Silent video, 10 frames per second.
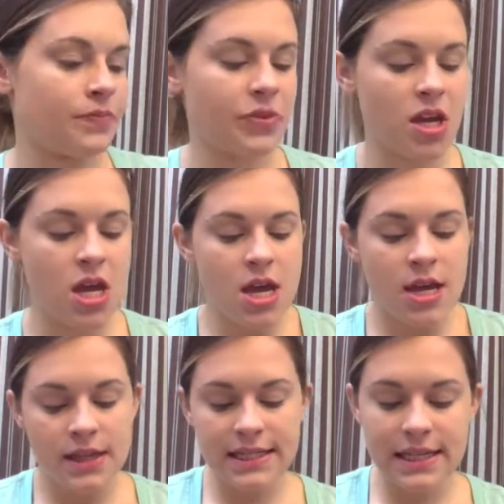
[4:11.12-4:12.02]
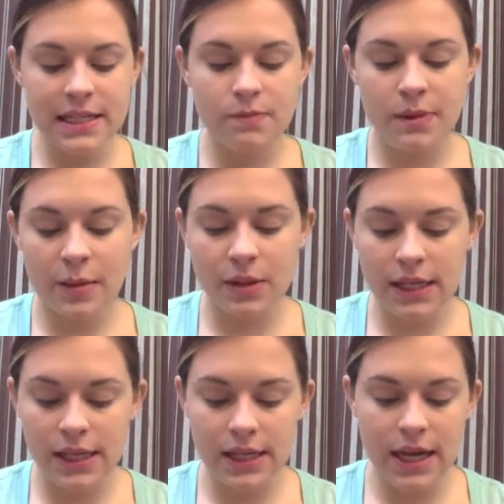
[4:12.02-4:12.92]
This is Maybelline, and
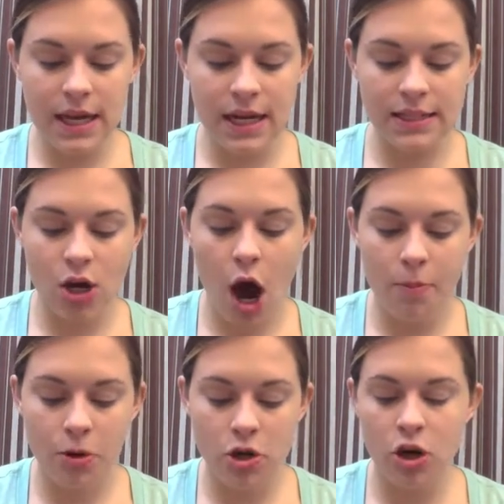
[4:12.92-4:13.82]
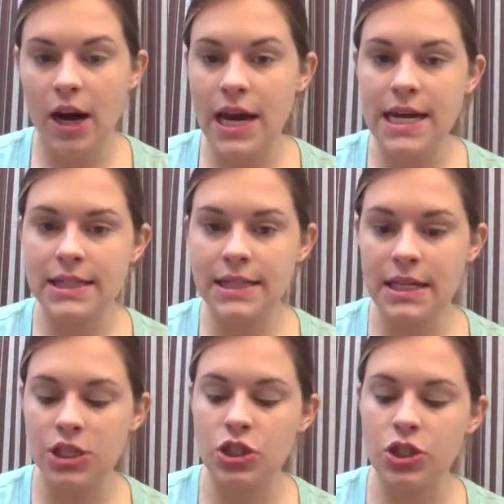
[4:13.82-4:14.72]
it's Copper Craze. It's
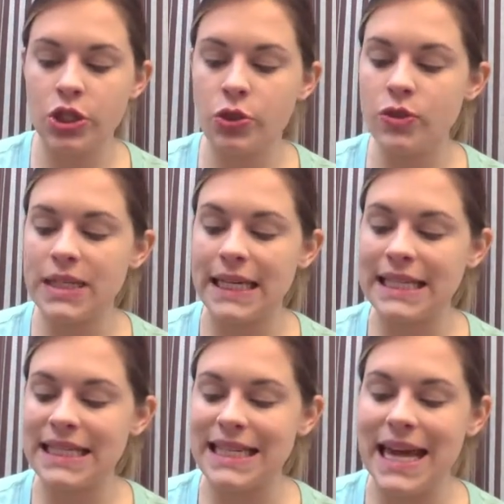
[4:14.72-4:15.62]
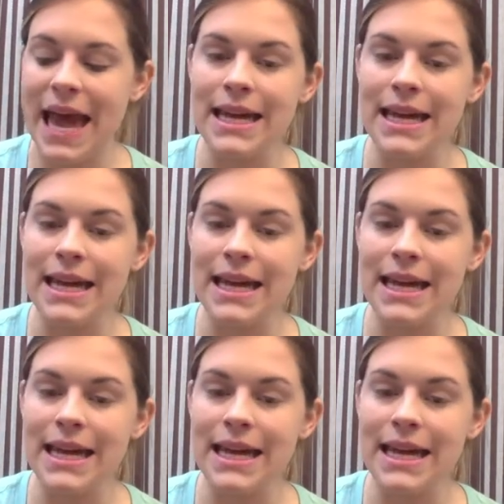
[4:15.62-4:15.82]
260S.